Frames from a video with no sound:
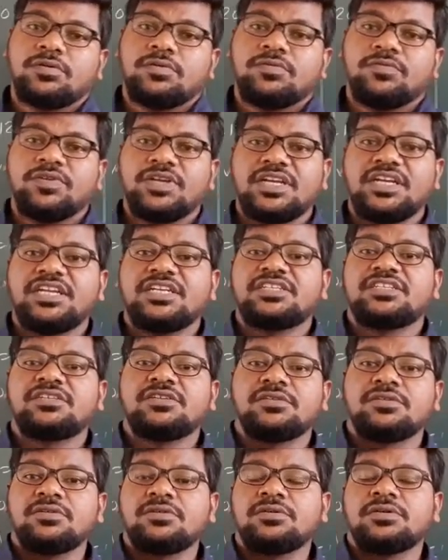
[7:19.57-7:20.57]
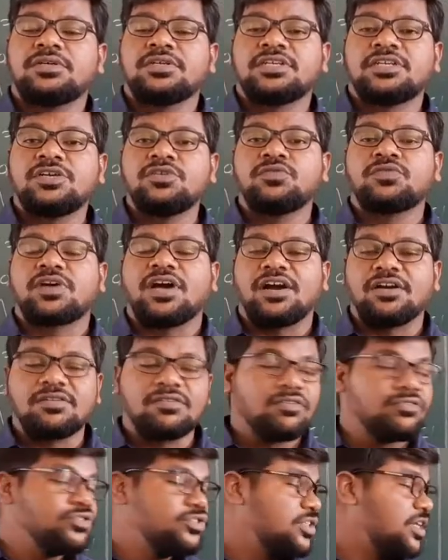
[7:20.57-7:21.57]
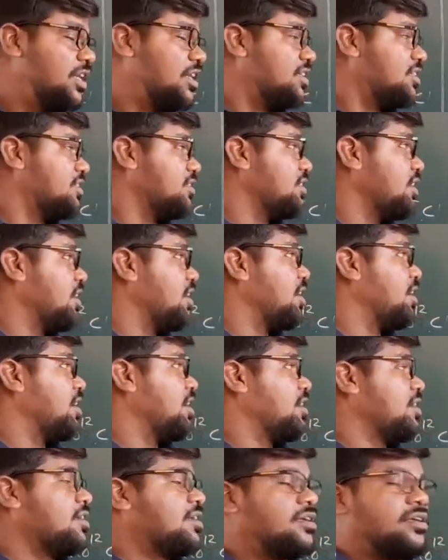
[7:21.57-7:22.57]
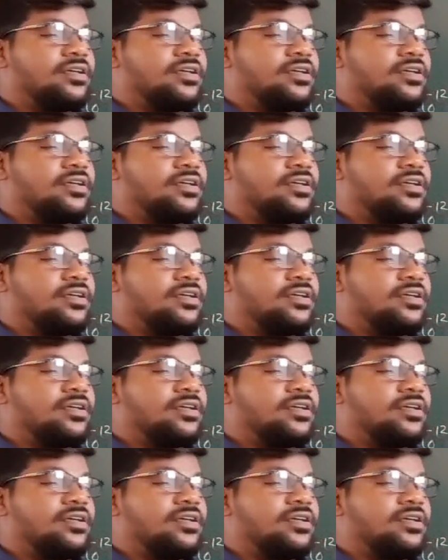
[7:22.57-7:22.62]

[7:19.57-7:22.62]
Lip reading: we need to give conclusion here.